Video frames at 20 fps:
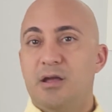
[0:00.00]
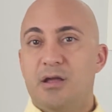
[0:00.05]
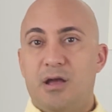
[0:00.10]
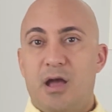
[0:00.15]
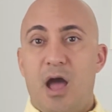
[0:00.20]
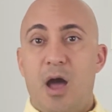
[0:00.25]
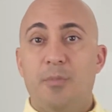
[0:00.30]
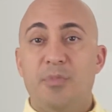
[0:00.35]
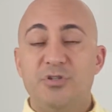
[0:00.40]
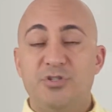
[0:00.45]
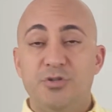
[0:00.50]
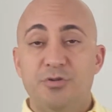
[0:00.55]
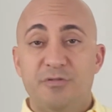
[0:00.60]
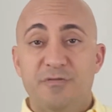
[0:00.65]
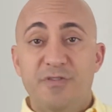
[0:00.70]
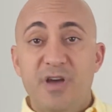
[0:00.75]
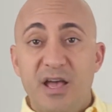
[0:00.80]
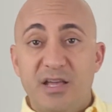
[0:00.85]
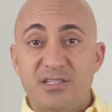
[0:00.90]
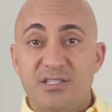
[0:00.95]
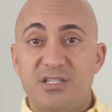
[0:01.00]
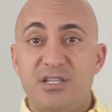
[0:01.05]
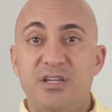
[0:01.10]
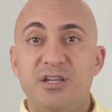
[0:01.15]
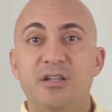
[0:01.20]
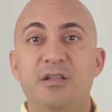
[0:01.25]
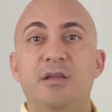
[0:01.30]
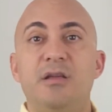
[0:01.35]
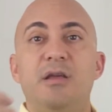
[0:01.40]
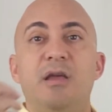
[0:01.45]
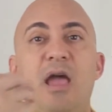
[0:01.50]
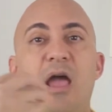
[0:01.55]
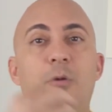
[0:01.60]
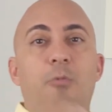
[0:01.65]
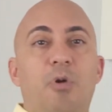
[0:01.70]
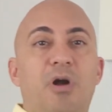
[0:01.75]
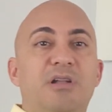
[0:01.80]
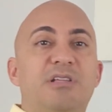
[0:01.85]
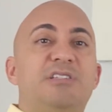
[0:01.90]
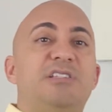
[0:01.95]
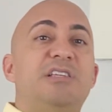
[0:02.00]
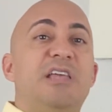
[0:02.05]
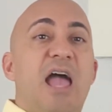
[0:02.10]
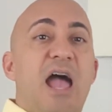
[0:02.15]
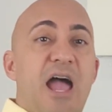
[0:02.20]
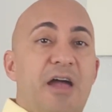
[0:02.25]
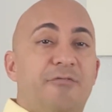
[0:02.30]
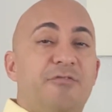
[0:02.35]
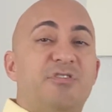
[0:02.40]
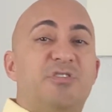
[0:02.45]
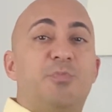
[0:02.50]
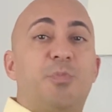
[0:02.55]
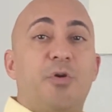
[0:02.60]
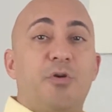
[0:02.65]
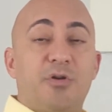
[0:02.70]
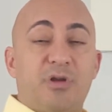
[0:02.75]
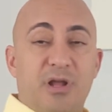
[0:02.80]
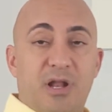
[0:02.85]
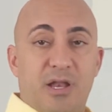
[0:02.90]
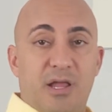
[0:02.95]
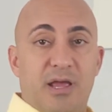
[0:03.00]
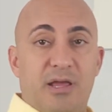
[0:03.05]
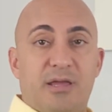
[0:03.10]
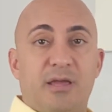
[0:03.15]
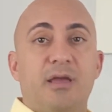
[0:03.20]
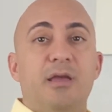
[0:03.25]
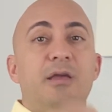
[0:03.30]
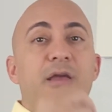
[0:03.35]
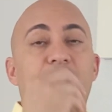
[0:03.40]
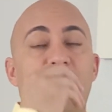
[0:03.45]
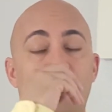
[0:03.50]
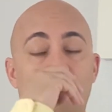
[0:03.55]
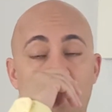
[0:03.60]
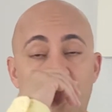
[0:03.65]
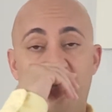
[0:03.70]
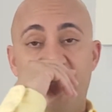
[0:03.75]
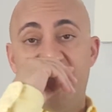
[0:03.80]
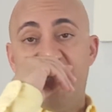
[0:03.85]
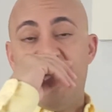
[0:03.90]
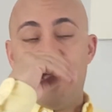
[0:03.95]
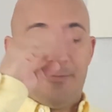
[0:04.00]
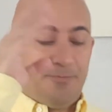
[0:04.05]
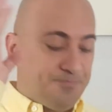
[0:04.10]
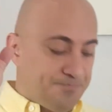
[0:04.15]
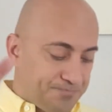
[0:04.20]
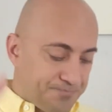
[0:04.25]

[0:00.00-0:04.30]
how much you invested, and what is the average per click and whatnot.